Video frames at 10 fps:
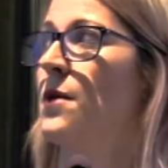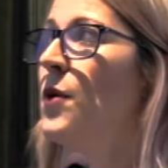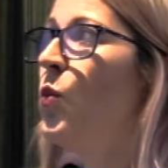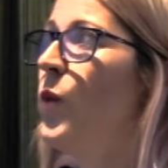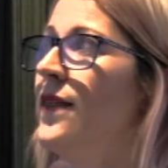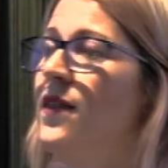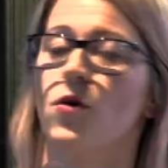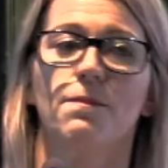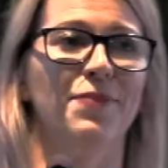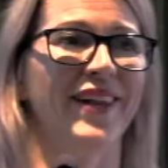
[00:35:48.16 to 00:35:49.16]
But when
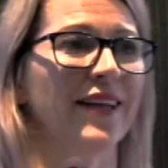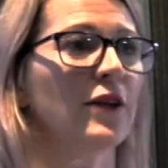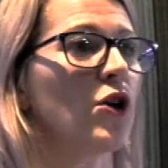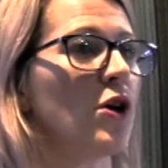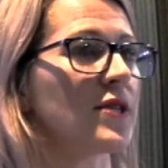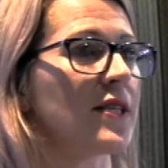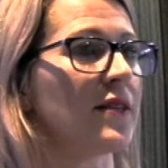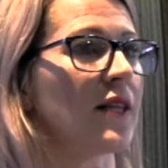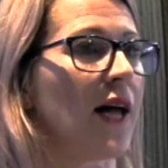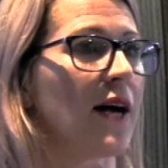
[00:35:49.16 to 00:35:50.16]
there are blood clots
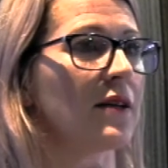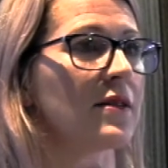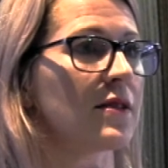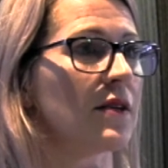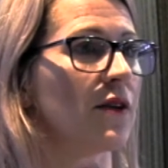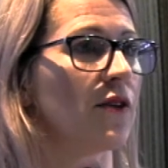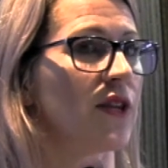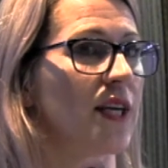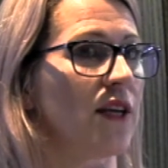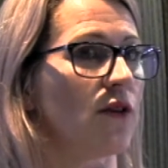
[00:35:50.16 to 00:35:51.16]
in the lungs,
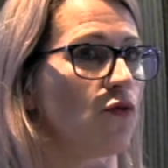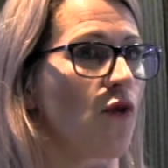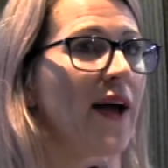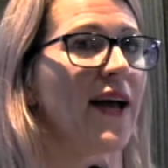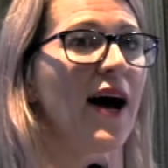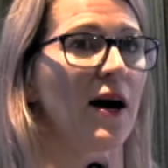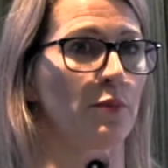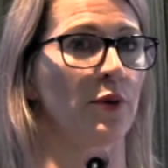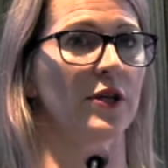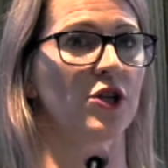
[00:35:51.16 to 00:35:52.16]
the right
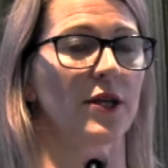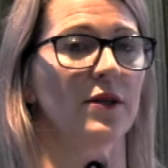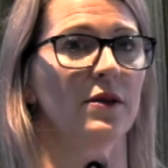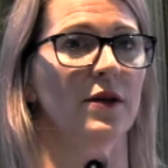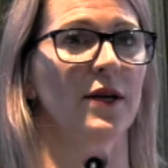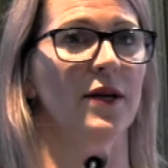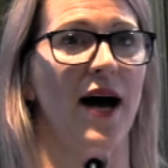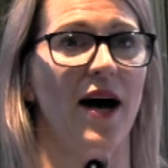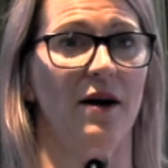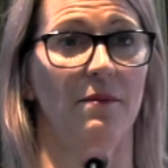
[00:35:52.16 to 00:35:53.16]
heart pressure
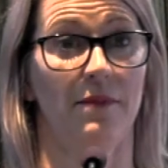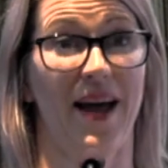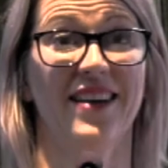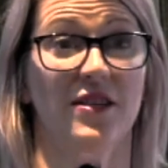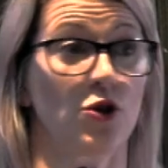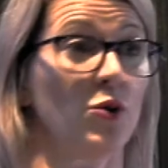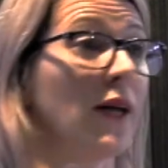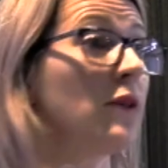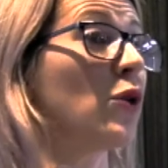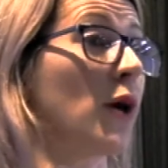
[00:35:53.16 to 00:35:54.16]
has to
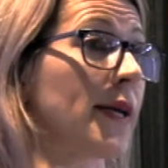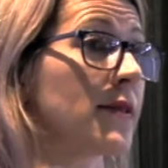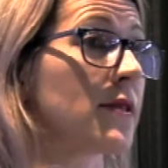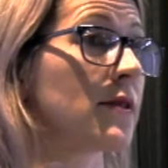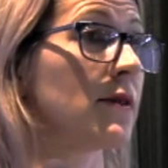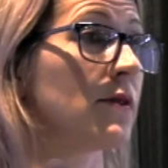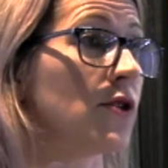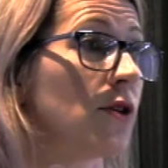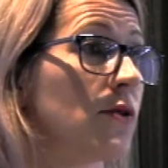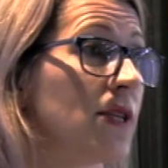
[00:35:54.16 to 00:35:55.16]
increase
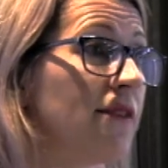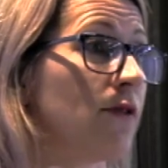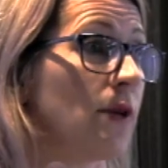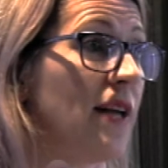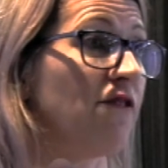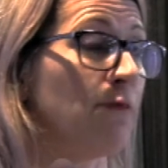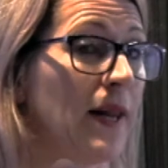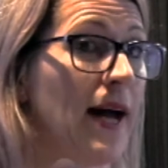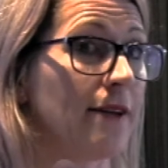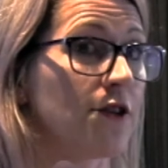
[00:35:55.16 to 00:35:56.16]
to deliver enough
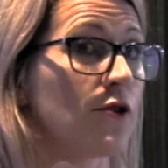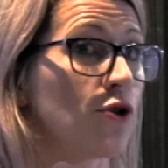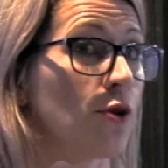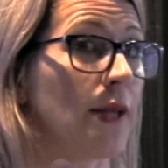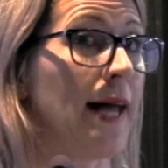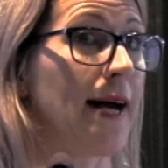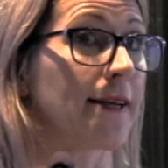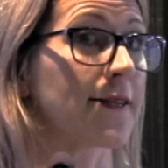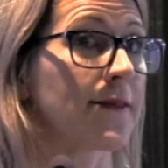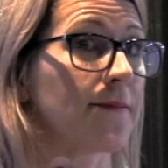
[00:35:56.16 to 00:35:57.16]
blood to the
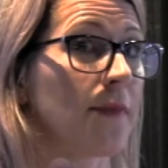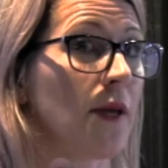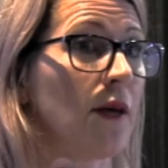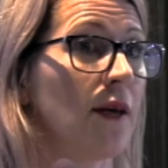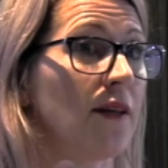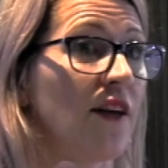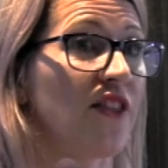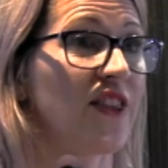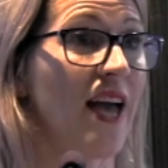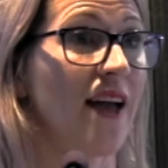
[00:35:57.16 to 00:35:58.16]
lungs. Now
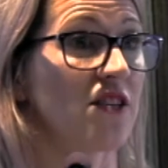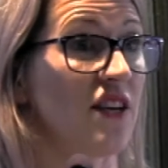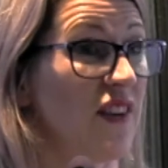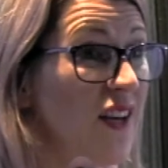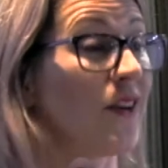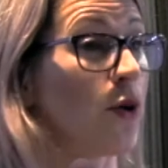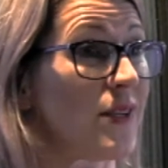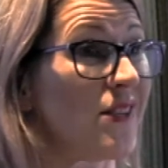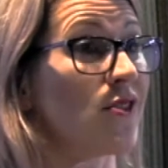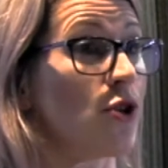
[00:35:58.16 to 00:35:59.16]
that, if it
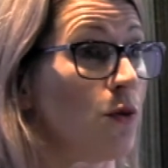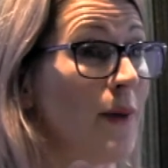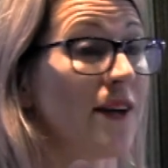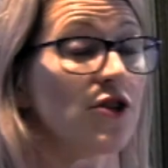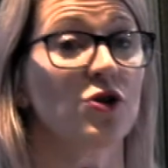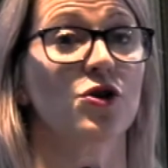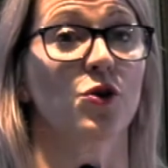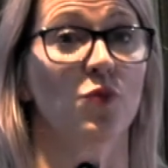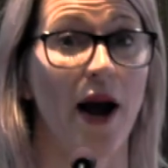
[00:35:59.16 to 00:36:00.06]
increases too much and too